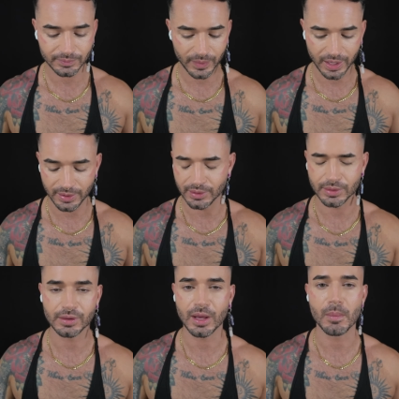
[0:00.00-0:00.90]
I don't know,
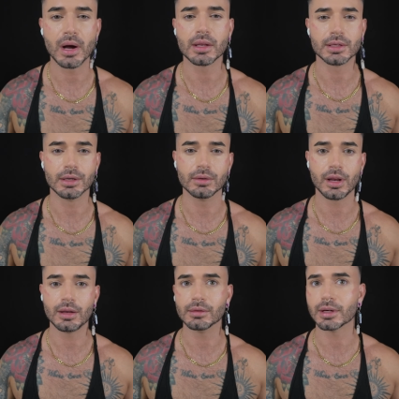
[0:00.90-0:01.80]
you're like monotone
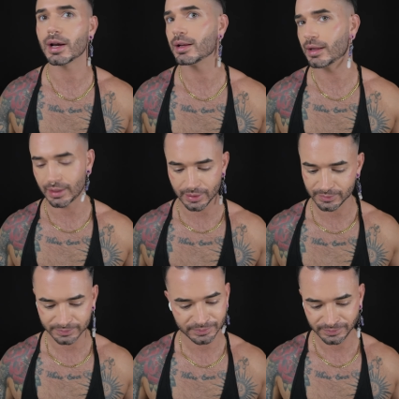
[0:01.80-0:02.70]
and you look kind of like,
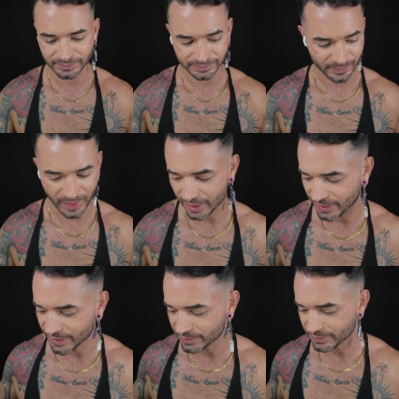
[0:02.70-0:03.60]
I don't
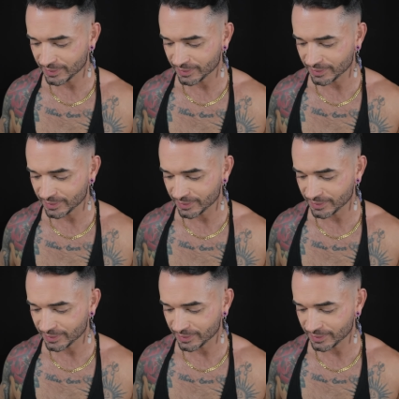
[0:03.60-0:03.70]
know,